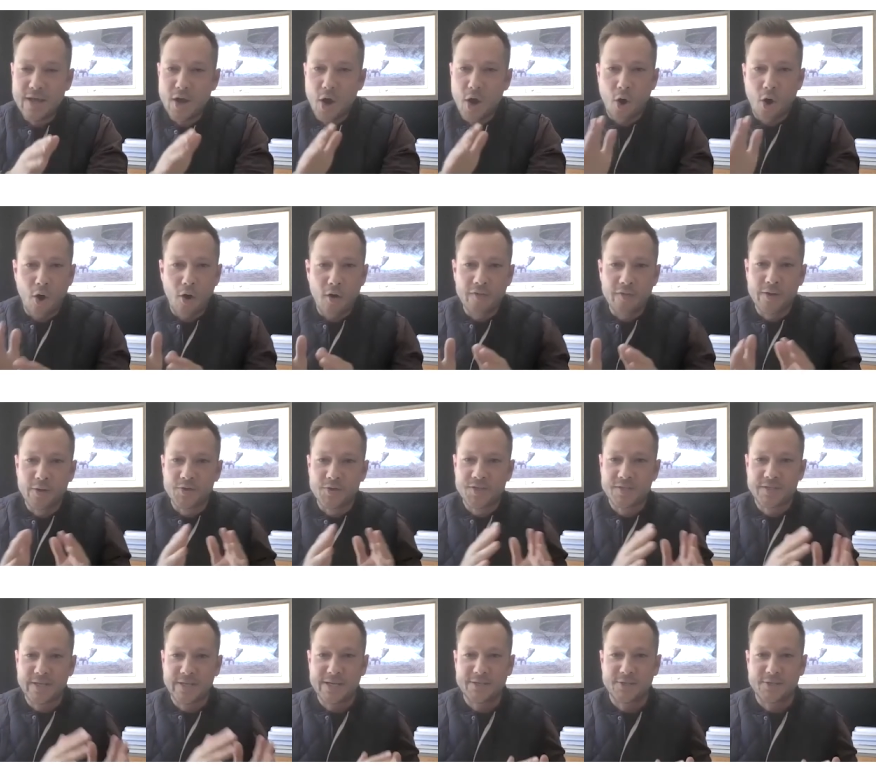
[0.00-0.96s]
all
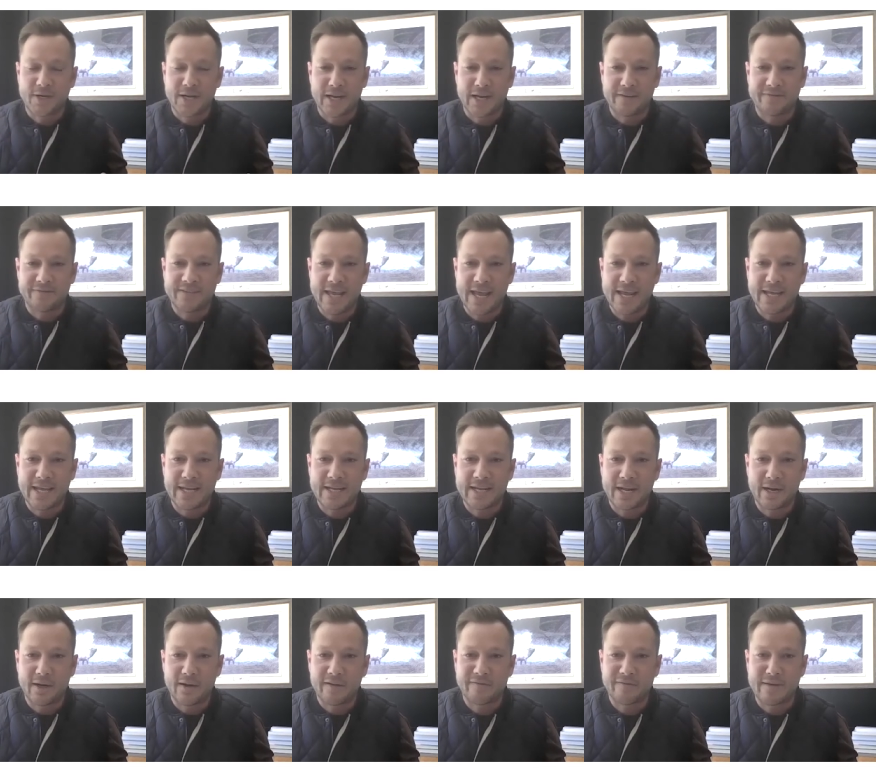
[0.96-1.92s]
those things are kind of taken
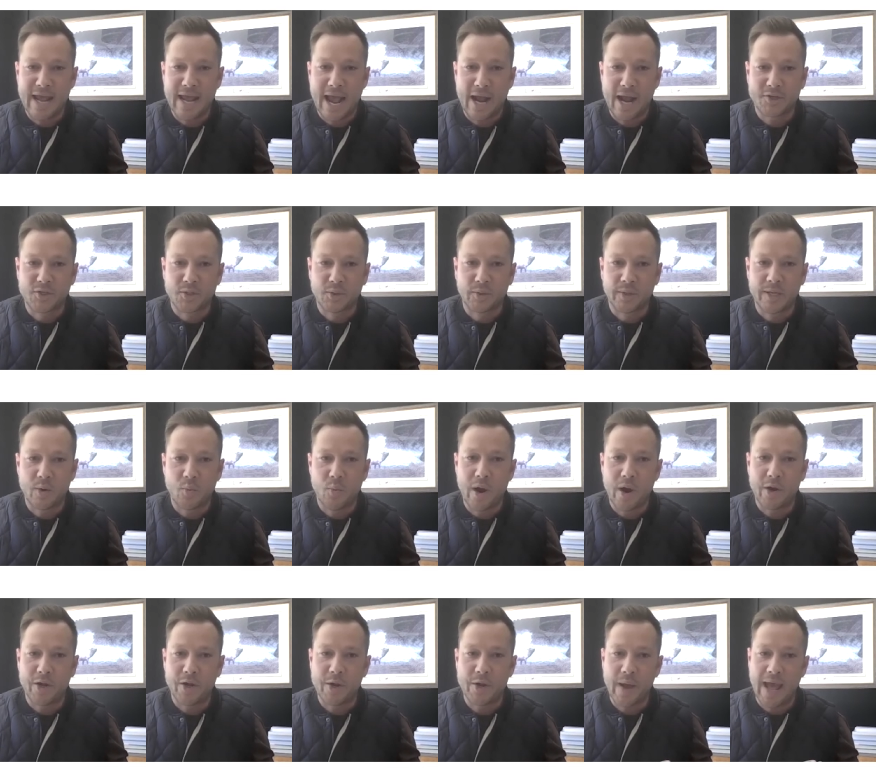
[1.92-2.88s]
care of naturally,
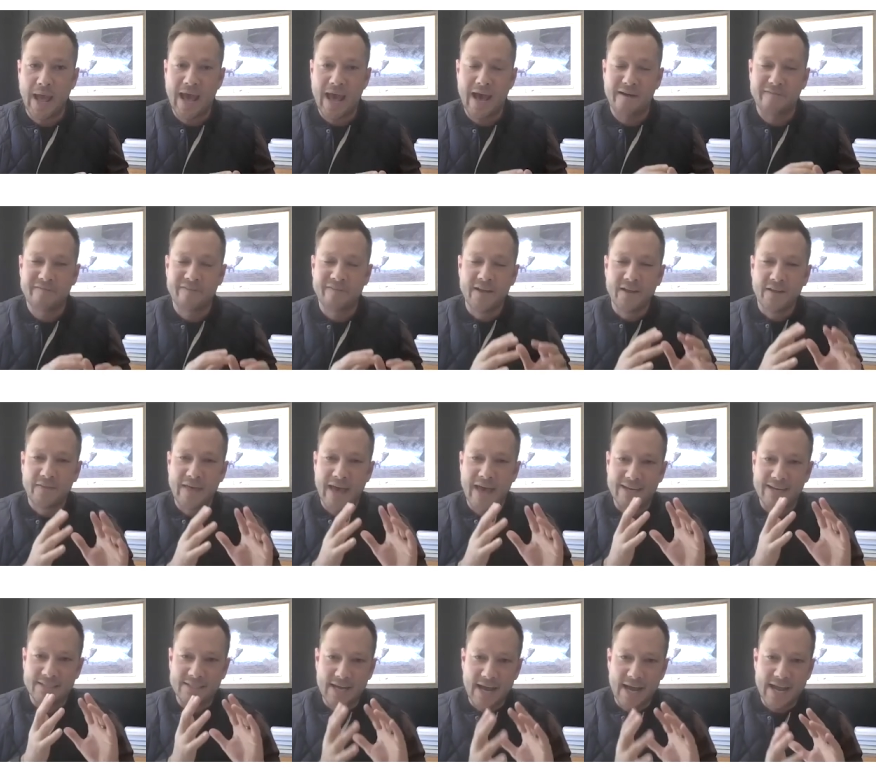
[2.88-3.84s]
where you have
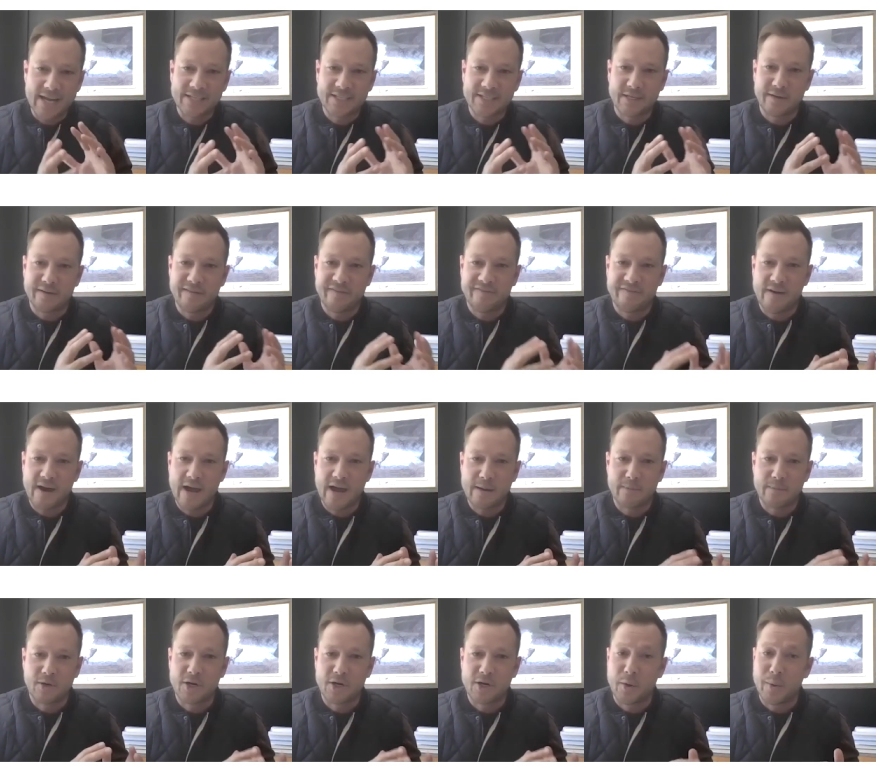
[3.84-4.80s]
that dietary
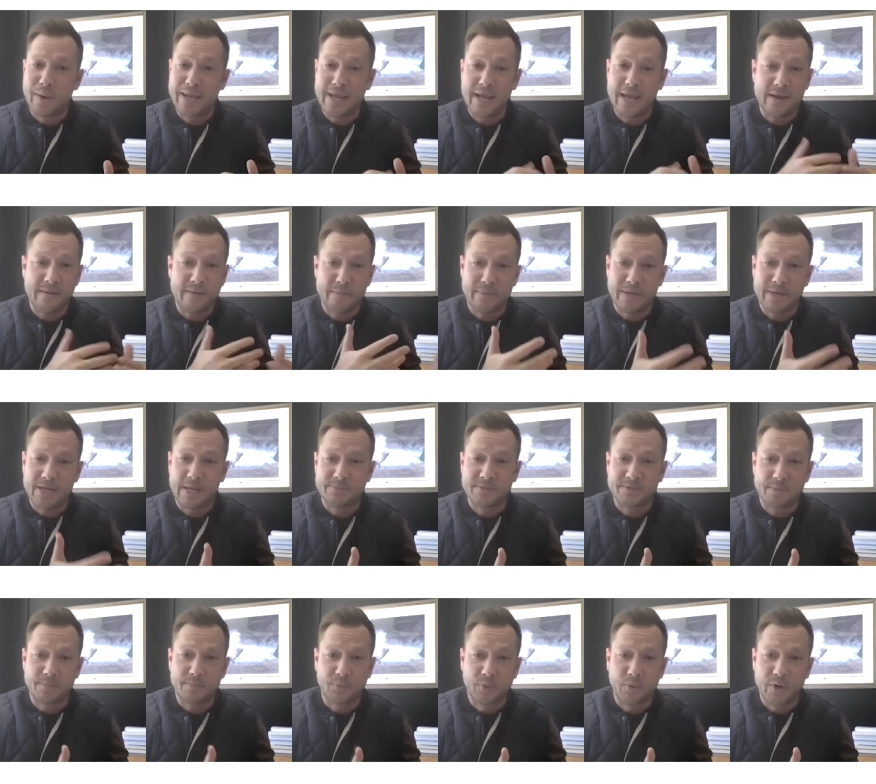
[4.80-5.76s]
fiber going in, and it
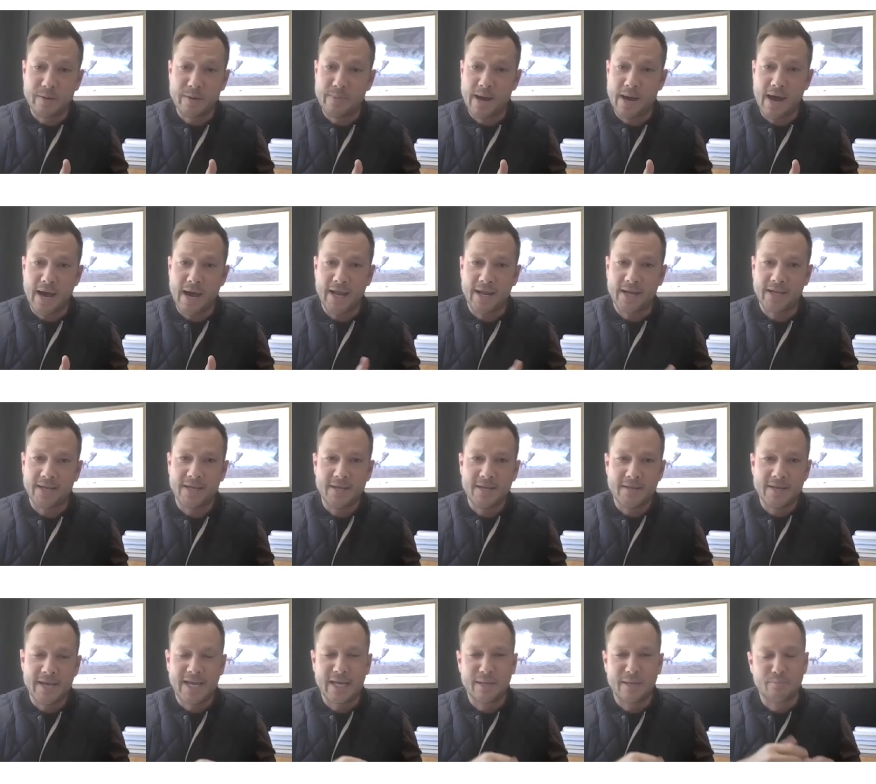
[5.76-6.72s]
becomes a prebiotic.
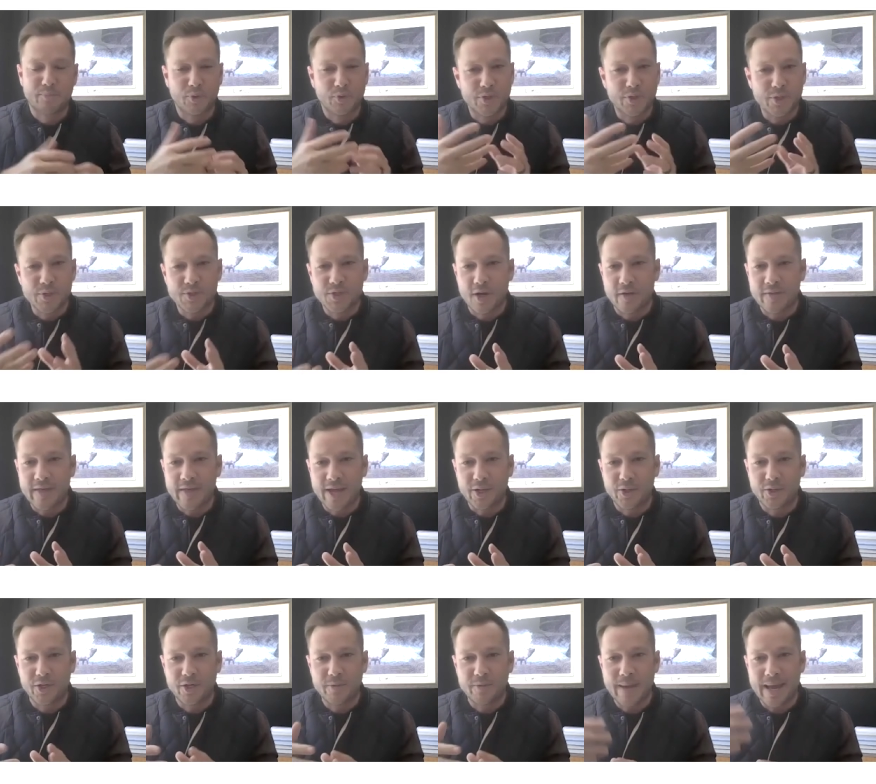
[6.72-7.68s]
It can produce all
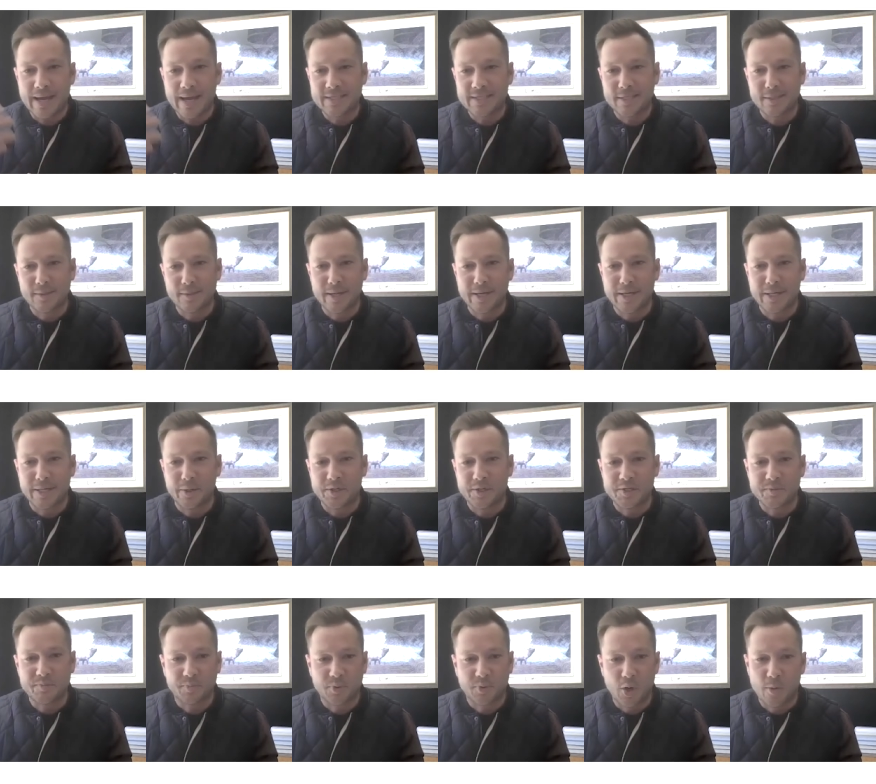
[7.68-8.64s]
that good bacteria known
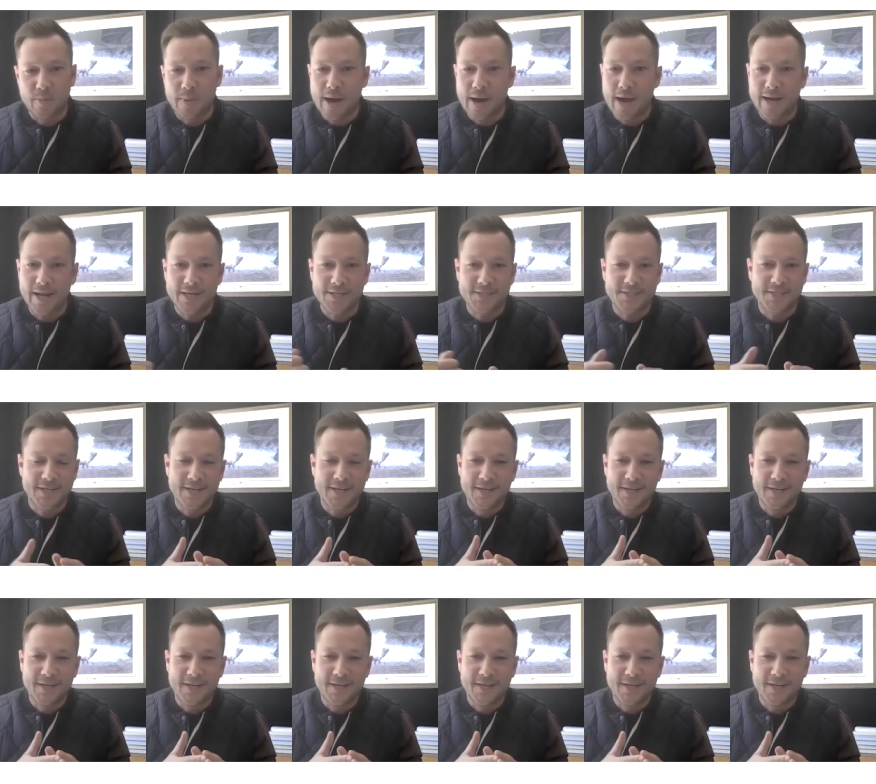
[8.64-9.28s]
as probiotics.